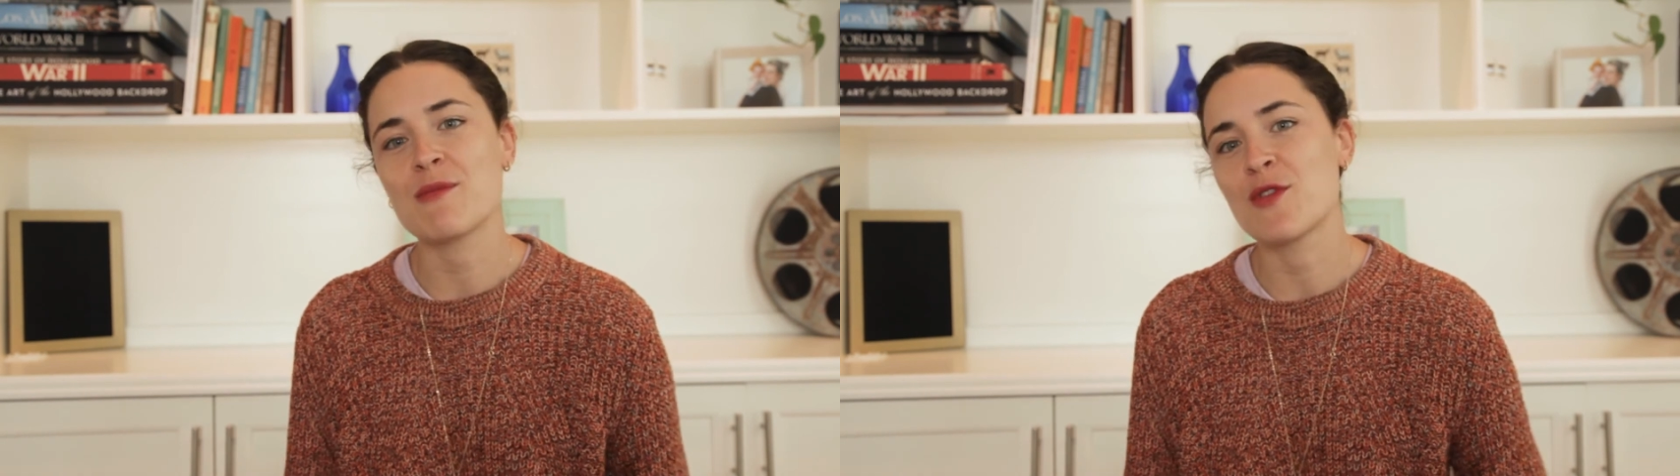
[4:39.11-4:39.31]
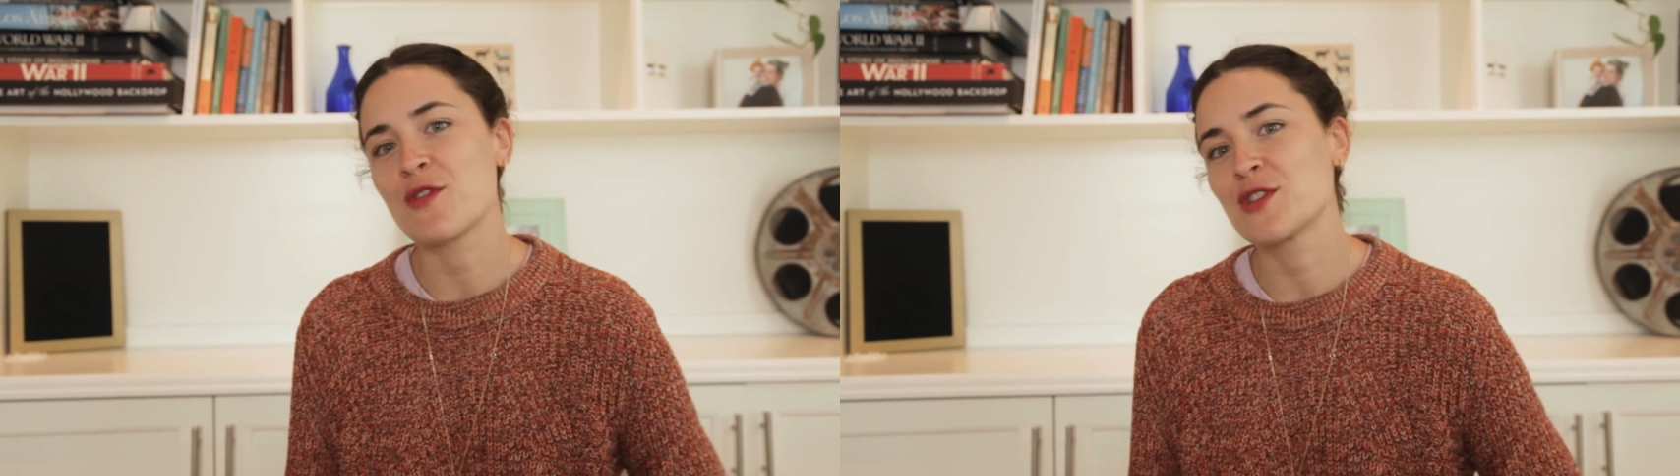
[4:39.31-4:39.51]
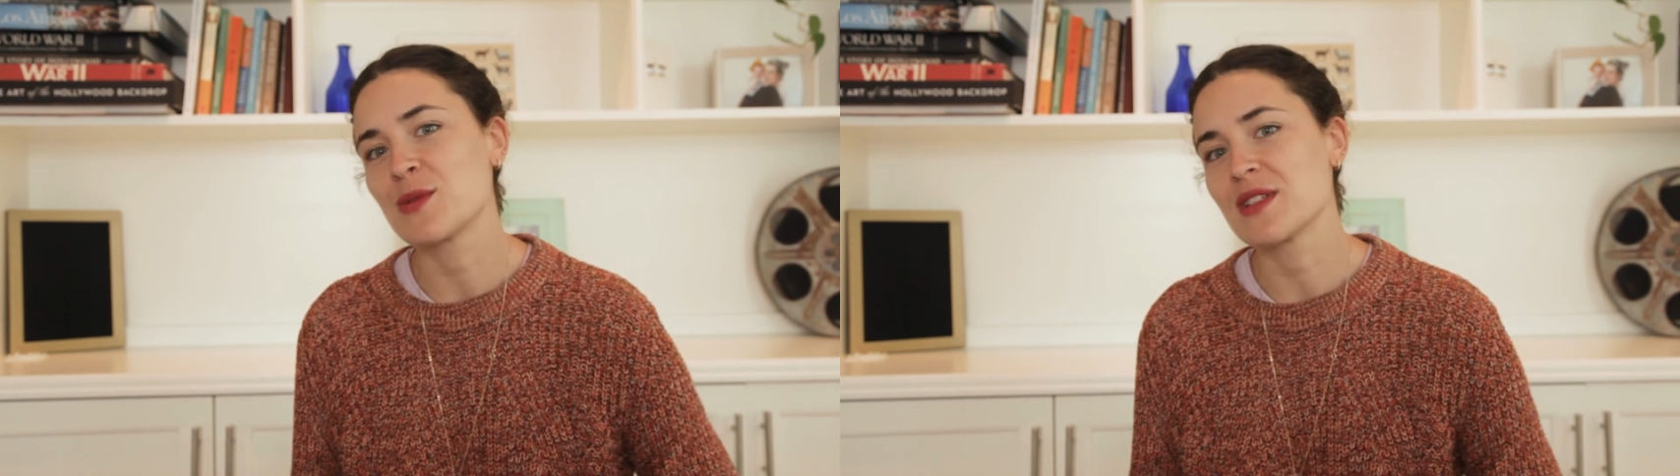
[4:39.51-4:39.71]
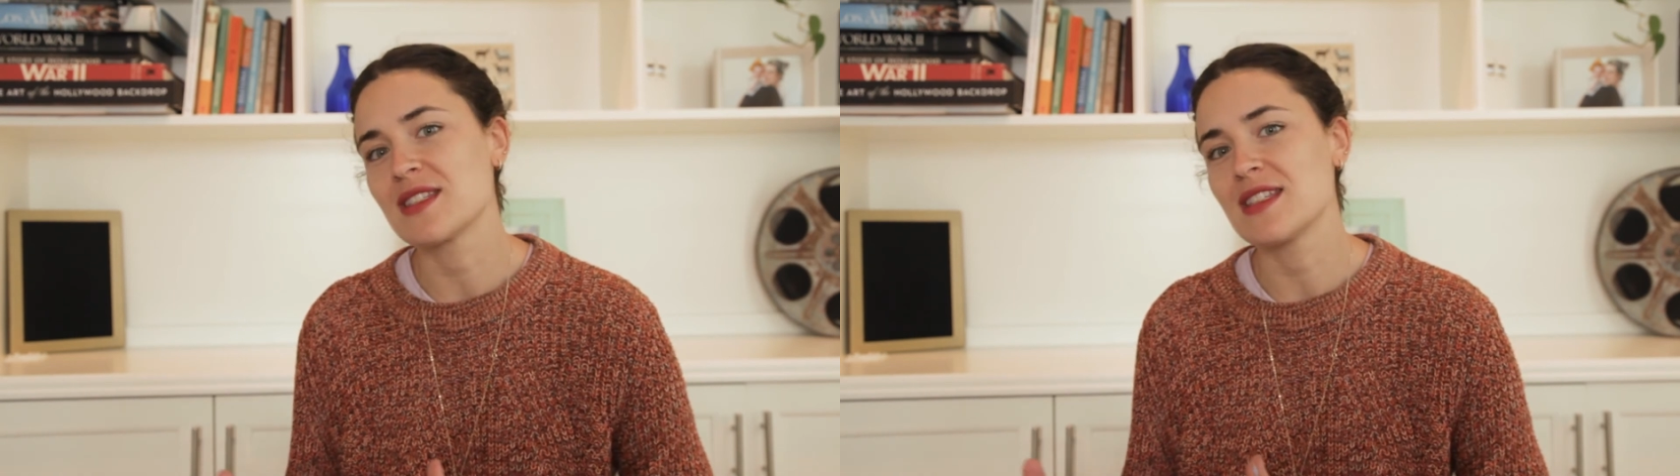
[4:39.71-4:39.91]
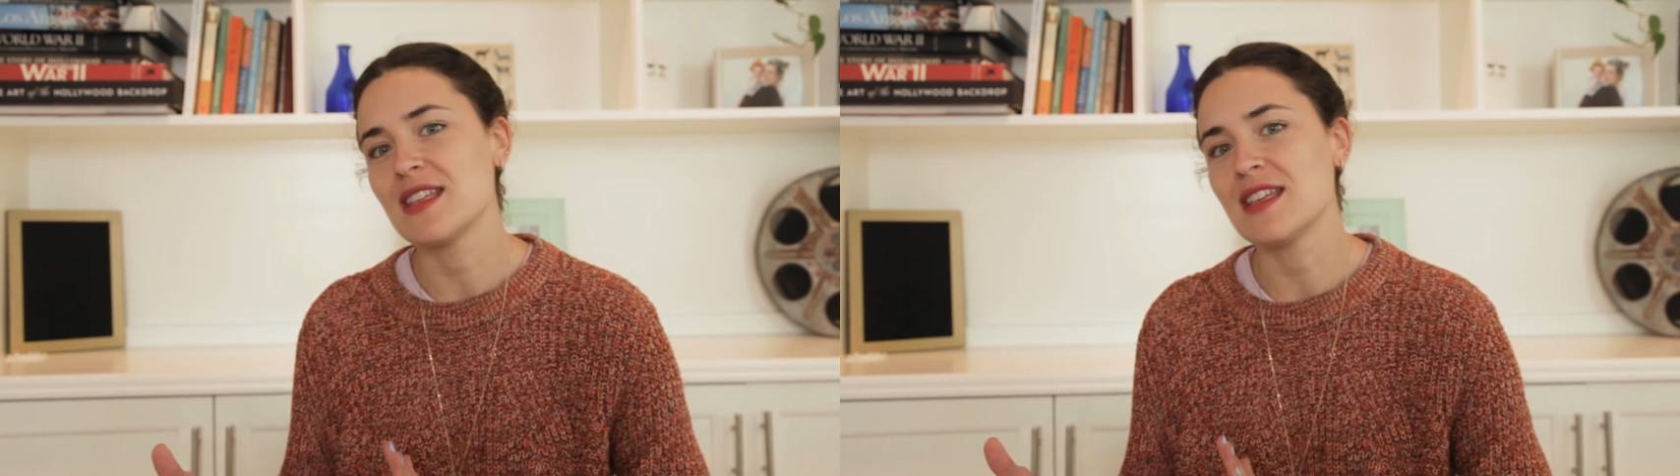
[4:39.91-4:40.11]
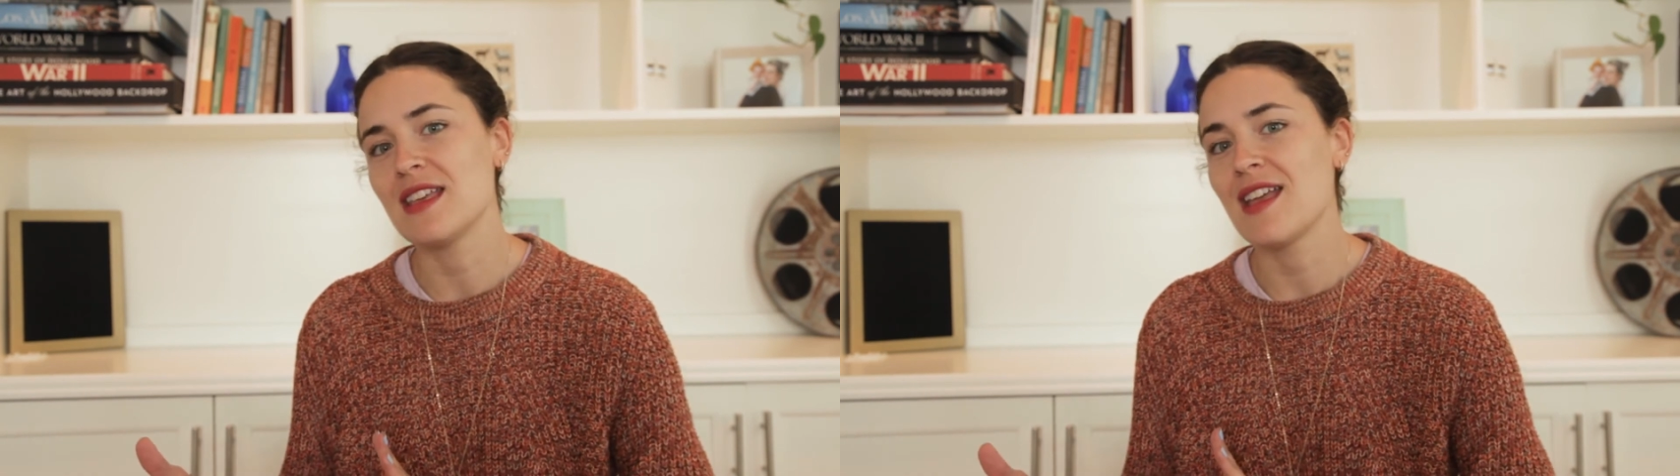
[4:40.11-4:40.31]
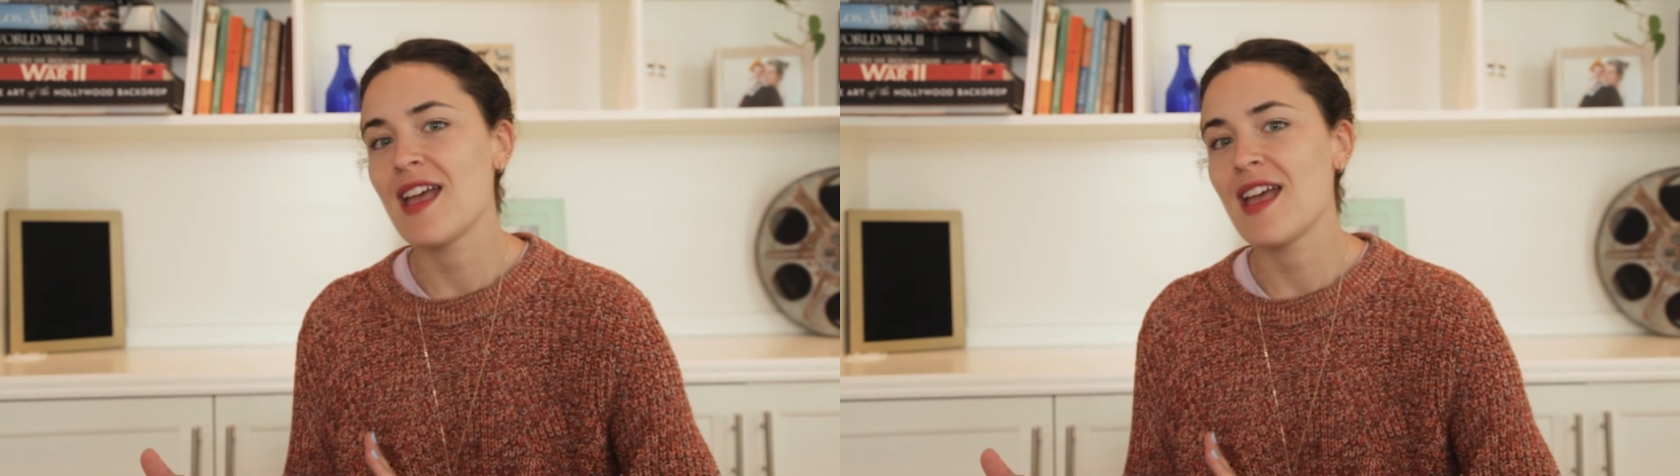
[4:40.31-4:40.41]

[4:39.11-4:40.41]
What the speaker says: more towards the